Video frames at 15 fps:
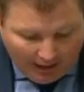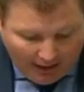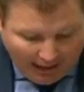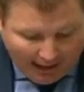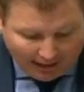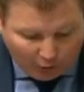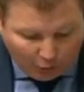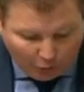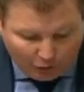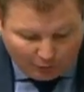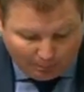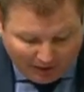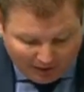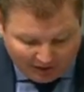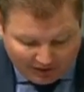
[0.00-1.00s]
and costs
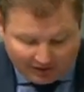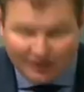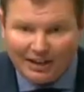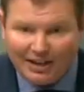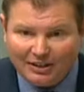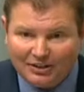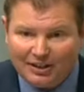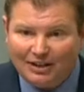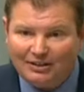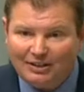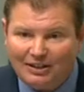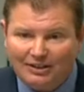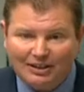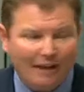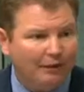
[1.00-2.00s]
business
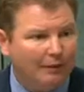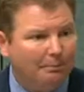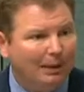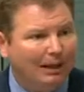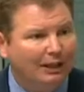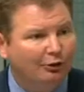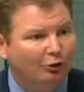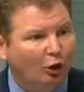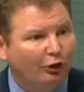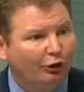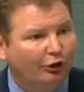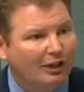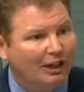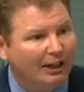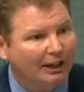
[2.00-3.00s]
$67 billion a
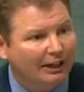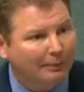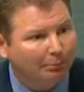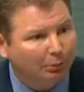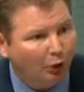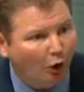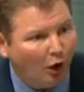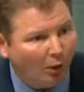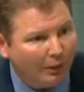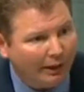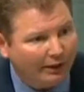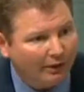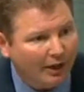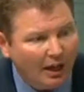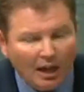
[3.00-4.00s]
year to comply
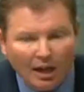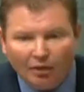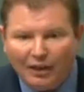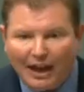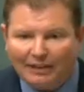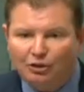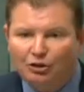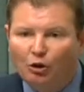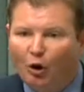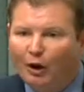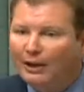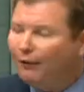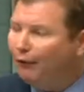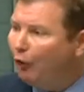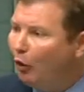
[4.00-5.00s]
with. That's
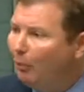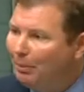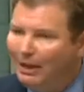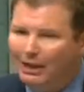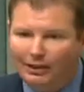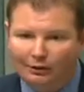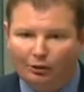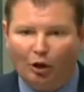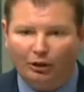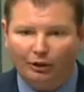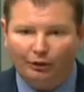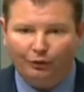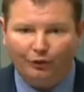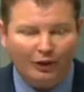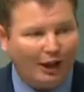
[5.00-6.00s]
$94 billion
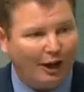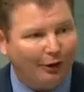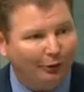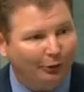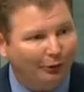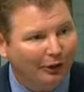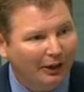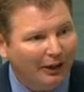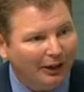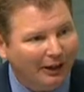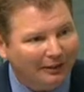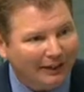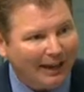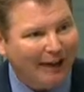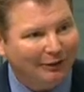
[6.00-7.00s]
for those
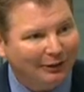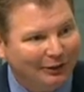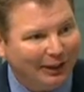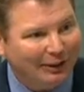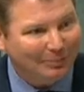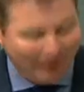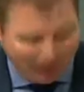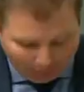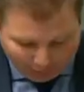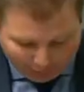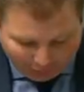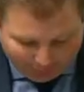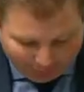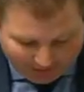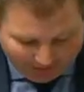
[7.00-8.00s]
that haven't done the mental
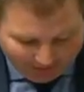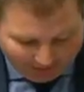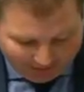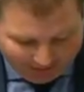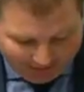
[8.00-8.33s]
arithmetic.